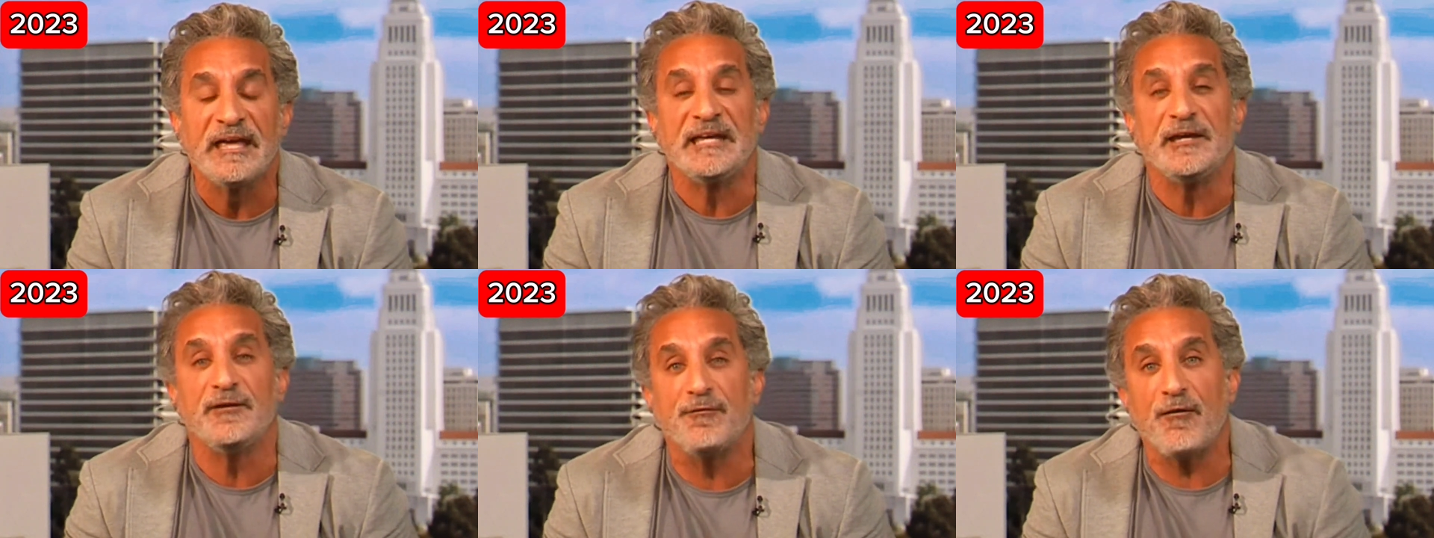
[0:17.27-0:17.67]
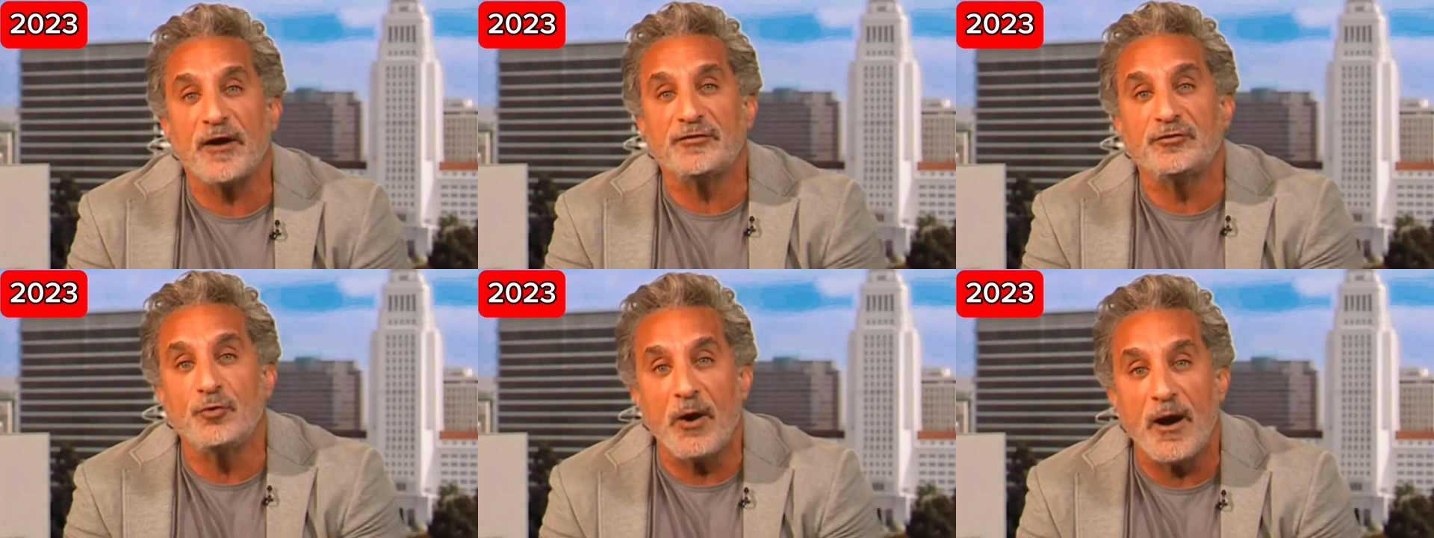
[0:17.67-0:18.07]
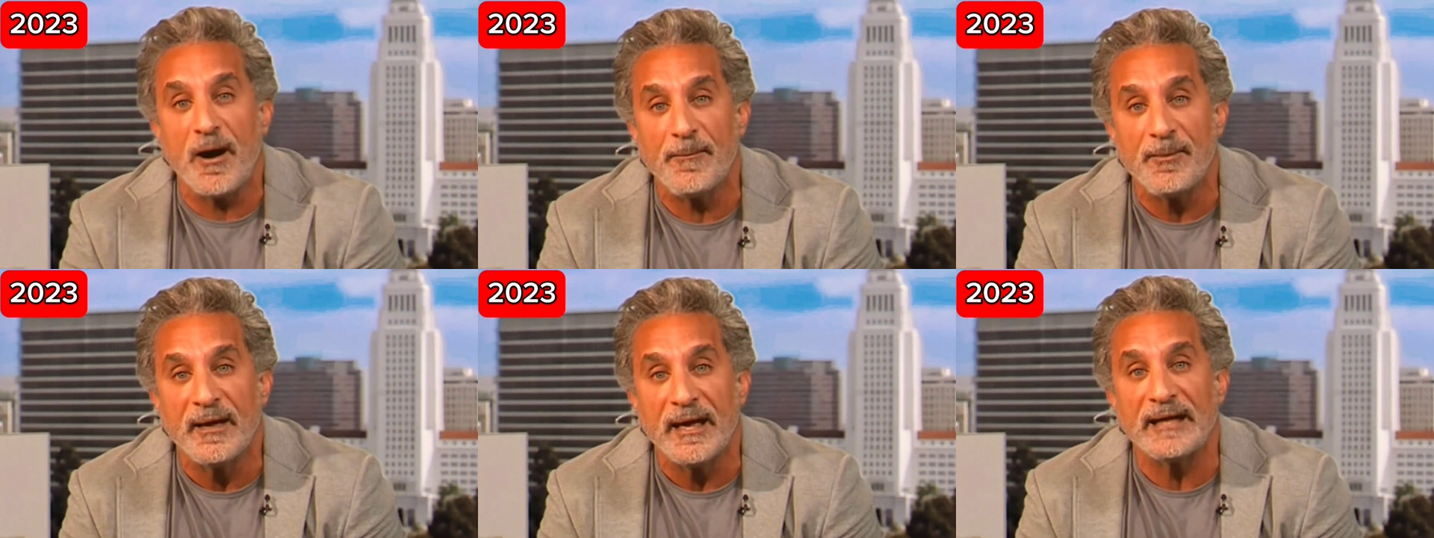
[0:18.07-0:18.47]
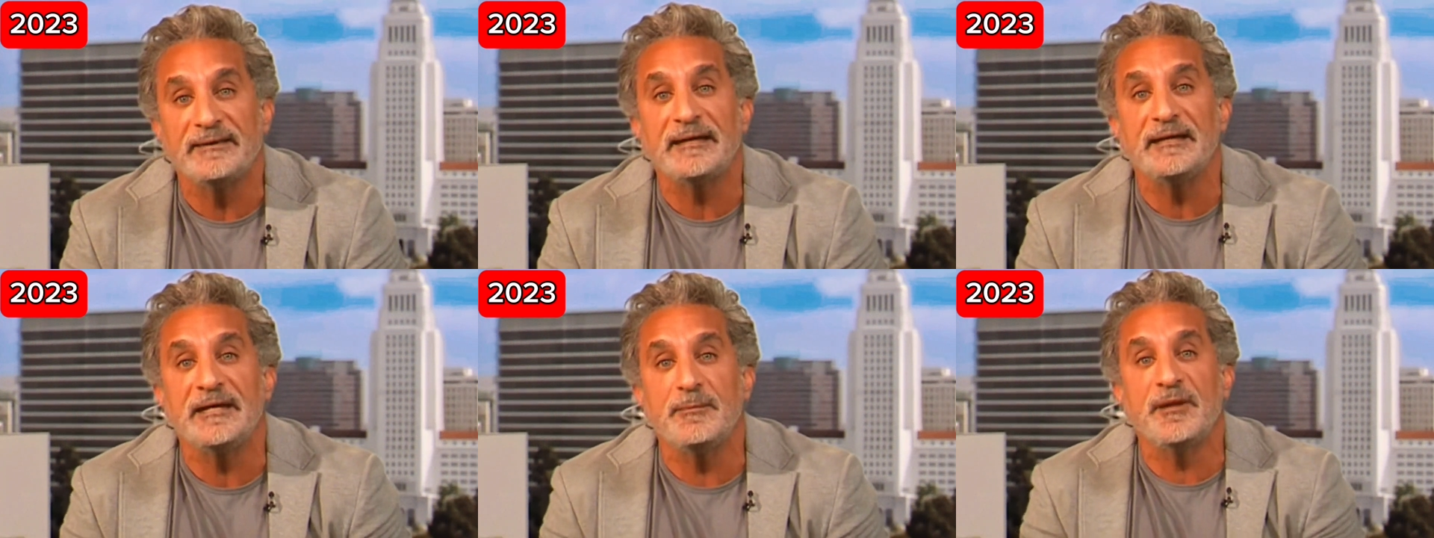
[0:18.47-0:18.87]
He fucks you up, and
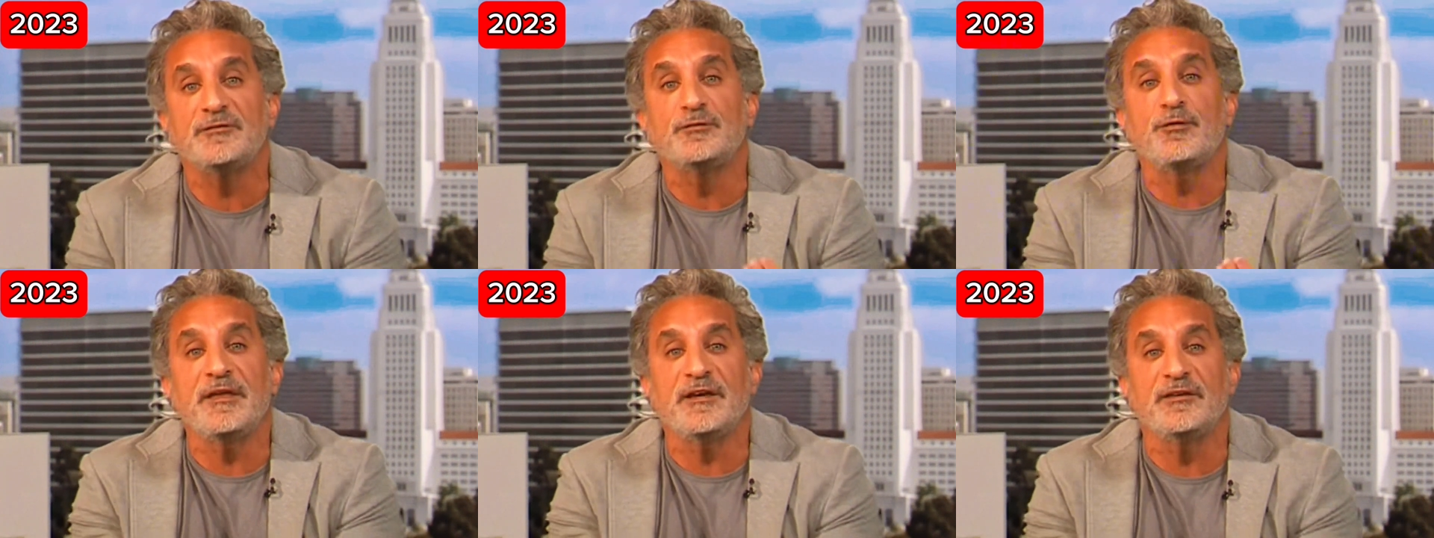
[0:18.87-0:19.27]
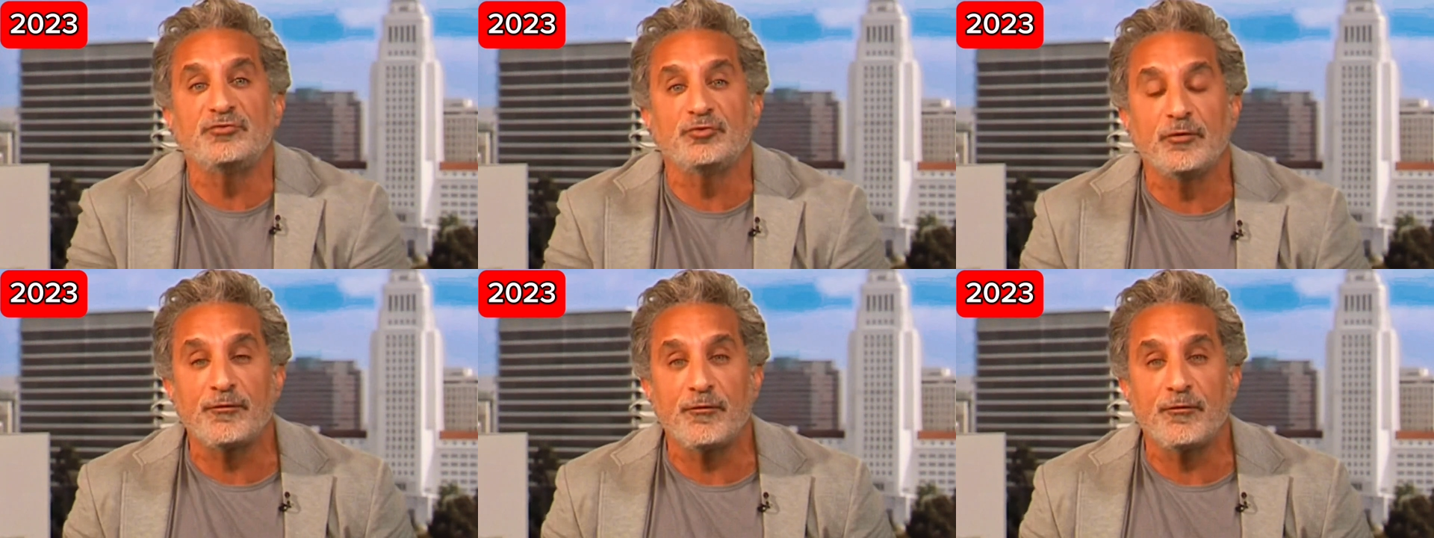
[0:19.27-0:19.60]
then he makes you think it's your